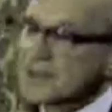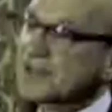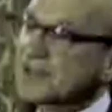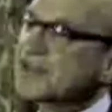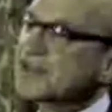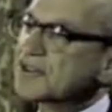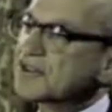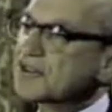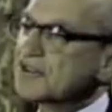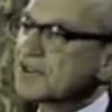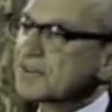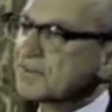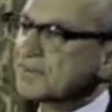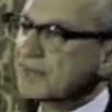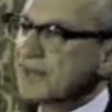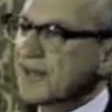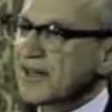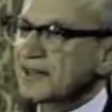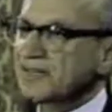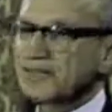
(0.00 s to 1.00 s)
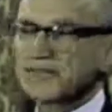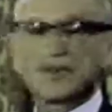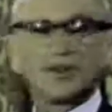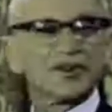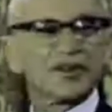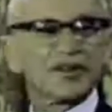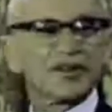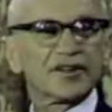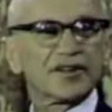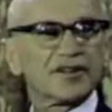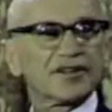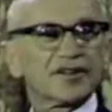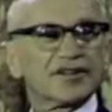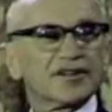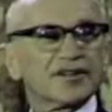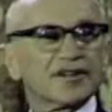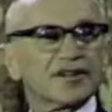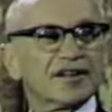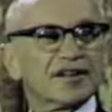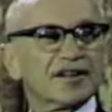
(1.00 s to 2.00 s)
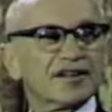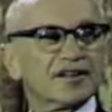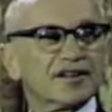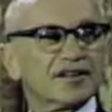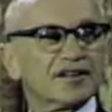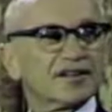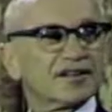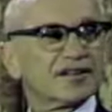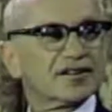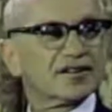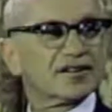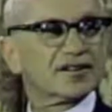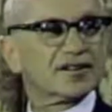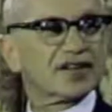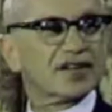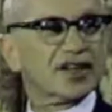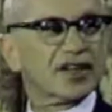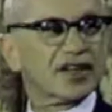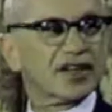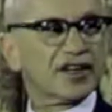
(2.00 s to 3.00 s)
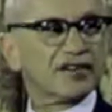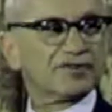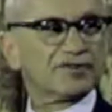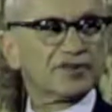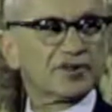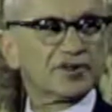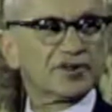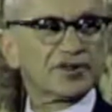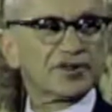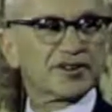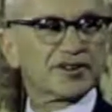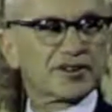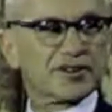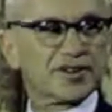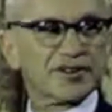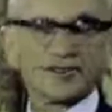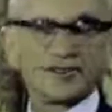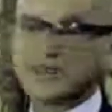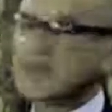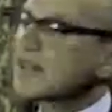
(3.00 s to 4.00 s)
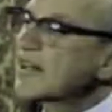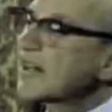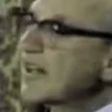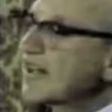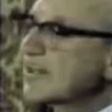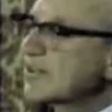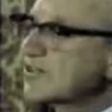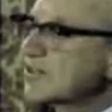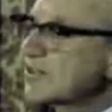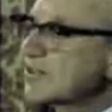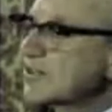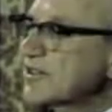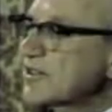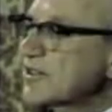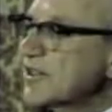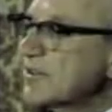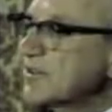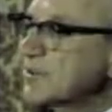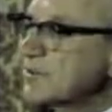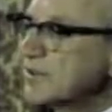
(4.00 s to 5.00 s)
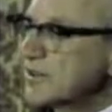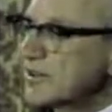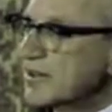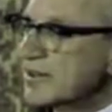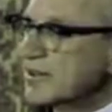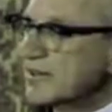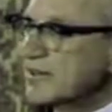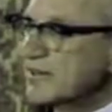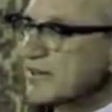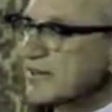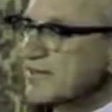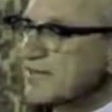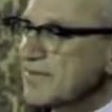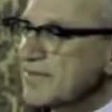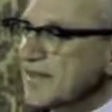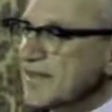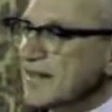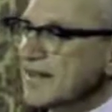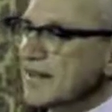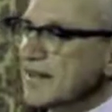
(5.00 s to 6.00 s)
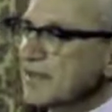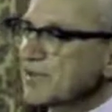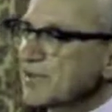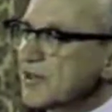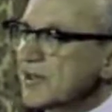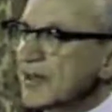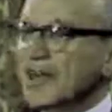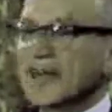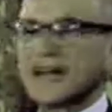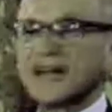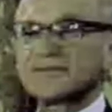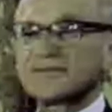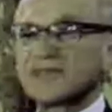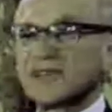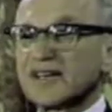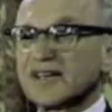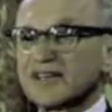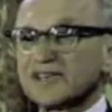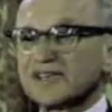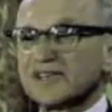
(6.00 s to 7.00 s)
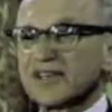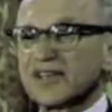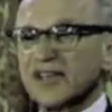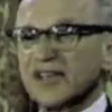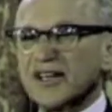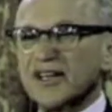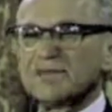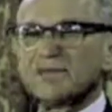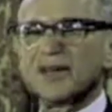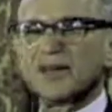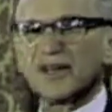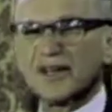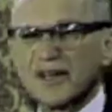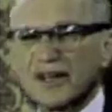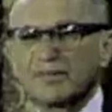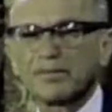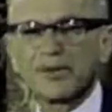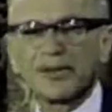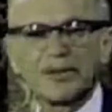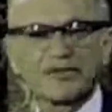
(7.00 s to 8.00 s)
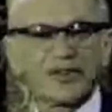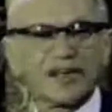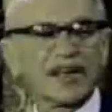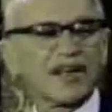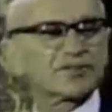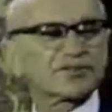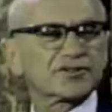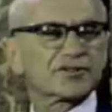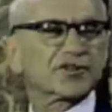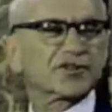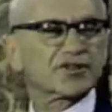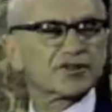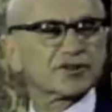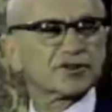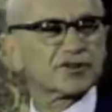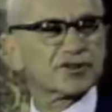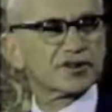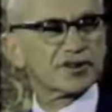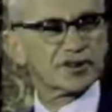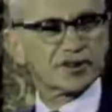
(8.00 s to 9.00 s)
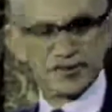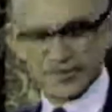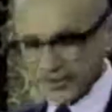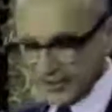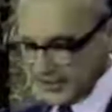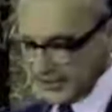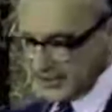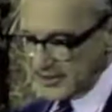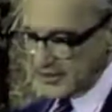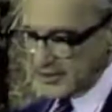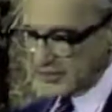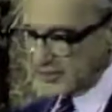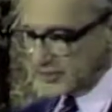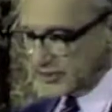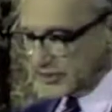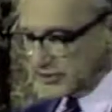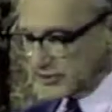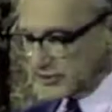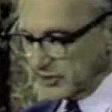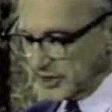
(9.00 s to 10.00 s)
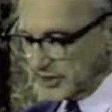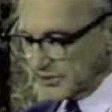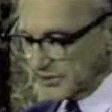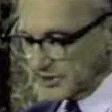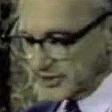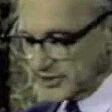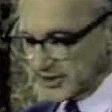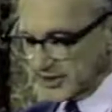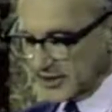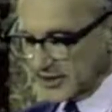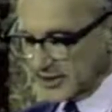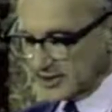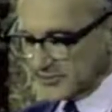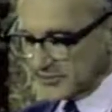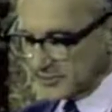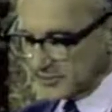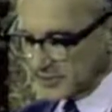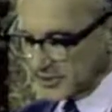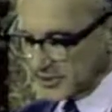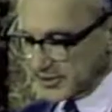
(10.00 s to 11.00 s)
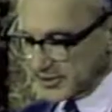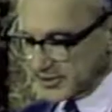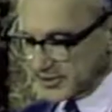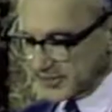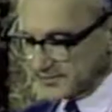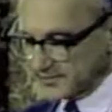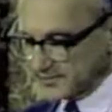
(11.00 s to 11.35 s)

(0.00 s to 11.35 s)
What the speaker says: so that you can pay for your enough food and clothing and housing to keep you working, and we're going to have to let you keep a little bit of the extra that you earn so that you have an incentive to work.